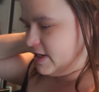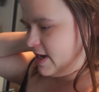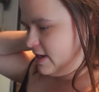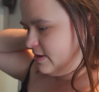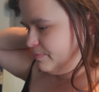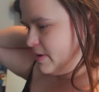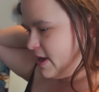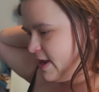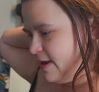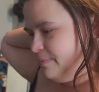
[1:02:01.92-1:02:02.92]
yet, but
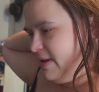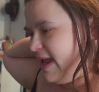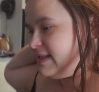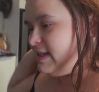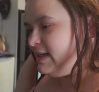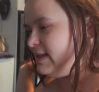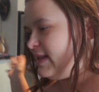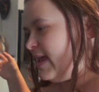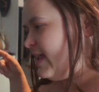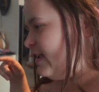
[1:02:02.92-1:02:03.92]
I'm guessing
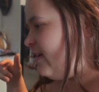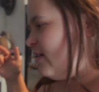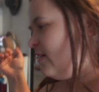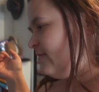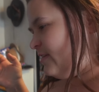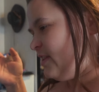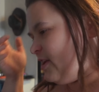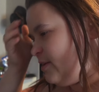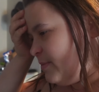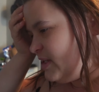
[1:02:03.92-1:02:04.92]
that for
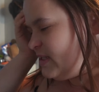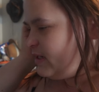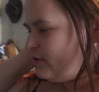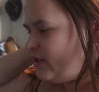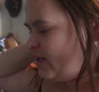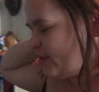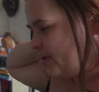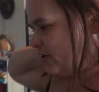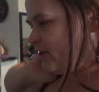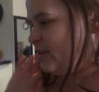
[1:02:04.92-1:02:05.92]
the amazing
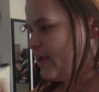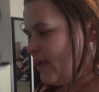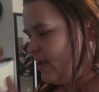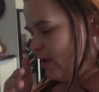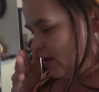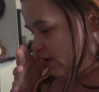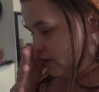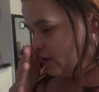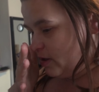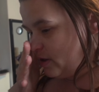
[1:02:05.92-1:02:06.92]
readathon that
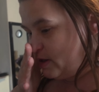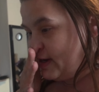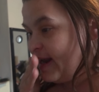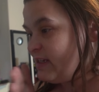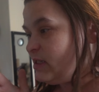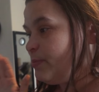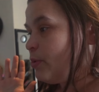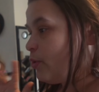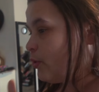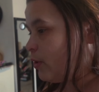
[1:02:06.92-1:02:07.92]
our next
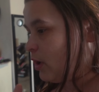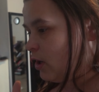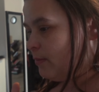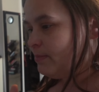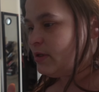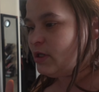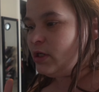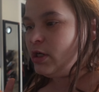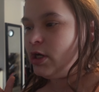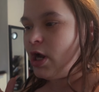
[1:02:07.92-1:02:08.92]
prompt
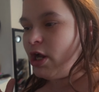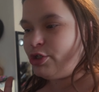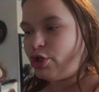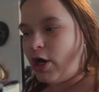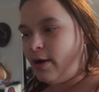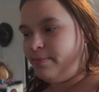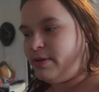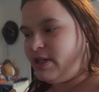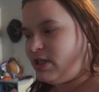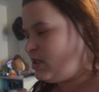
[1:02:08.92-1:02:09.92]
got dropped